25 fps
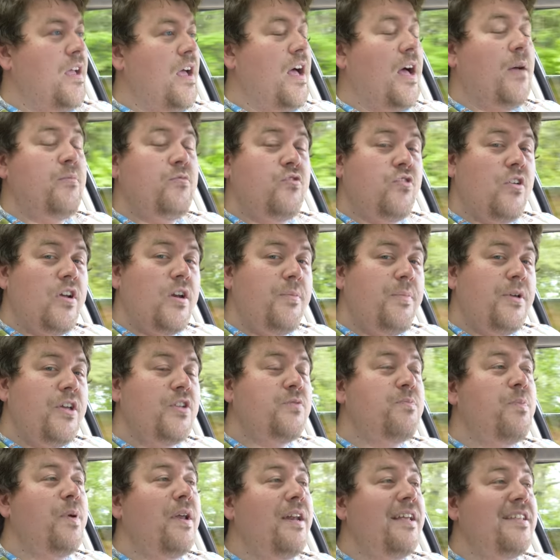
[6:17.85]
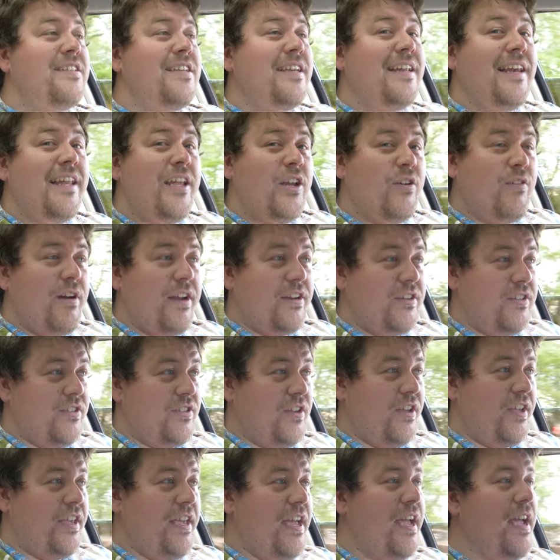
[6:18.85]
I'm trying to be as politically correct as
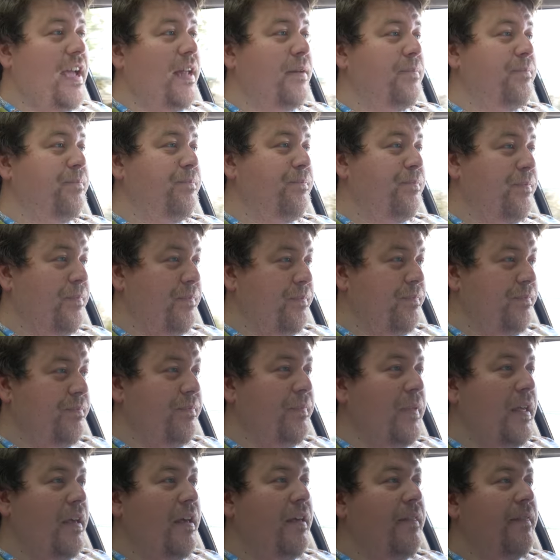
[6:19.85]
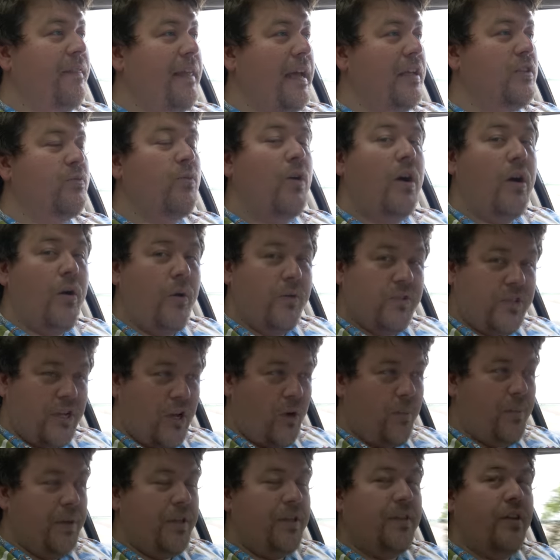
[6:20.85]
I can. That's why I was
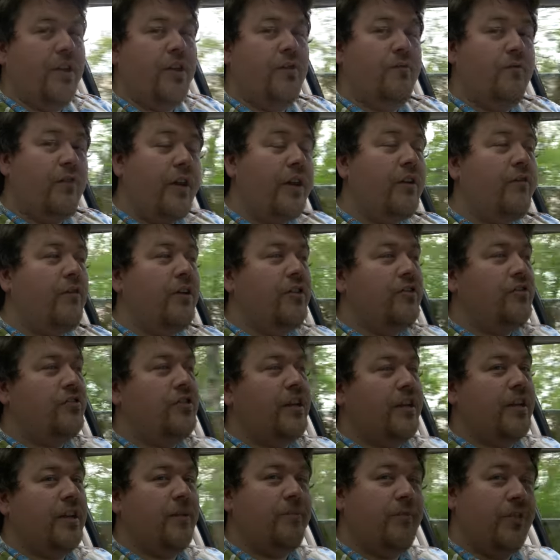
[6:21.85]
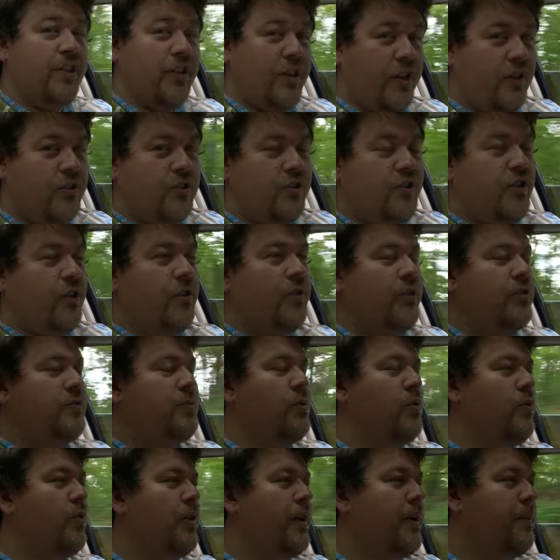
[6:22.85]
helping the Confederates set up for the gun show this
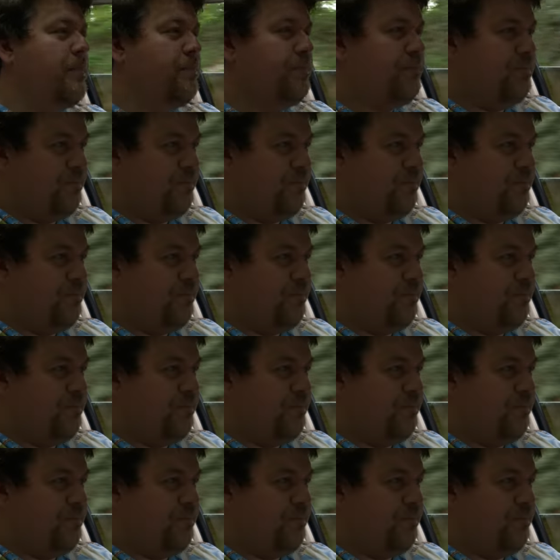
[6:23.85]
morning.